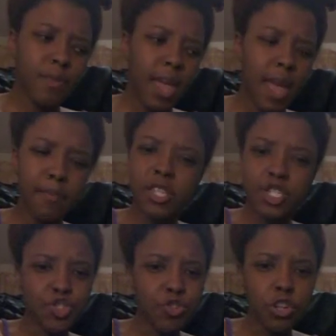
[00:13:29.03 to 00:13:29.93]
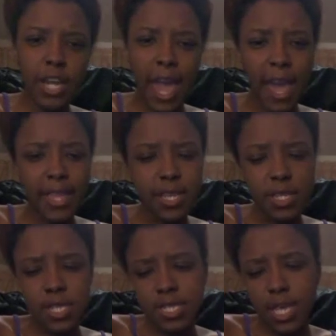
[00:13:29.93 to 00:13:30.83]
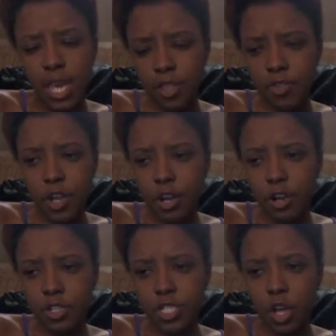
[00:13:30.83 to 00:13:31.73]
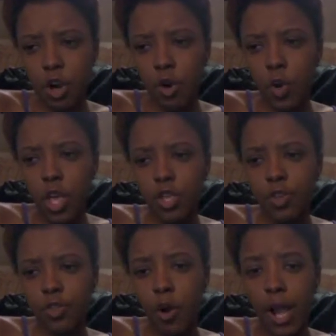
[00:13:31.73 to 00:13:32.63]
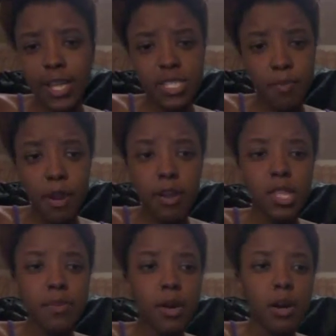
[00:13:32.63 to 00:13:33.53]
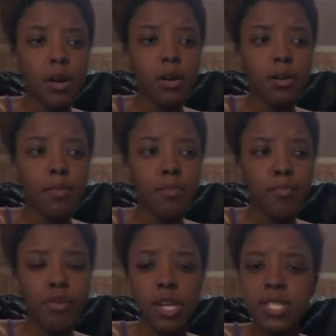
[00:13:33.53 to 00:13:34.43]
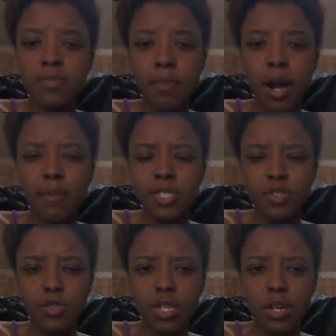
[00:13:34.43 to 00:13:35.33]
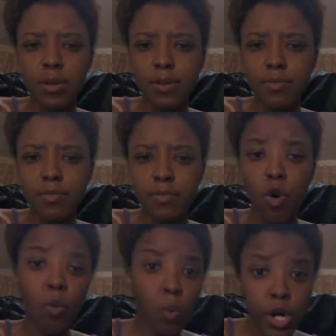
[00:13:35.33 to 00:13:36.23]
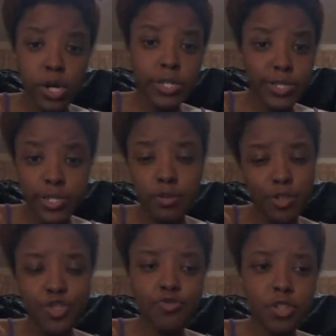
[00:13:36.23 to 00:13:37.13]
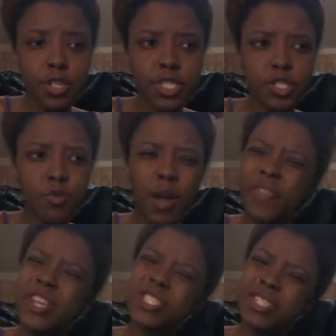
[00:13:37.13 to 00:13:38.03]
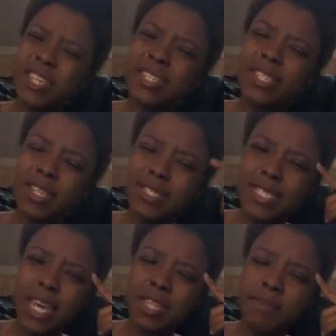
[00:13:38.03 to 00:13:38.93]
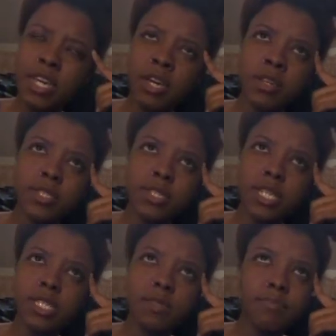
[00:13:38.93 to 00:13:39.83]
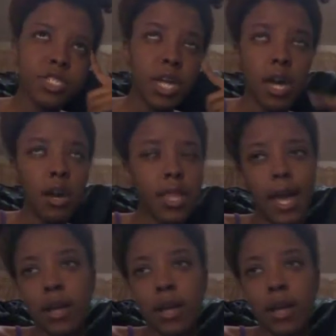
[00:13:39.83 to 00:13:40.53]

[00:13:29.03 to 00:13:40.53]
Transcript: had been a drug addict and this, that, and the third. So, I guess apparently Bree's mom is on or was on drugs too. I think she did tell us that in the beginning of the season, but child,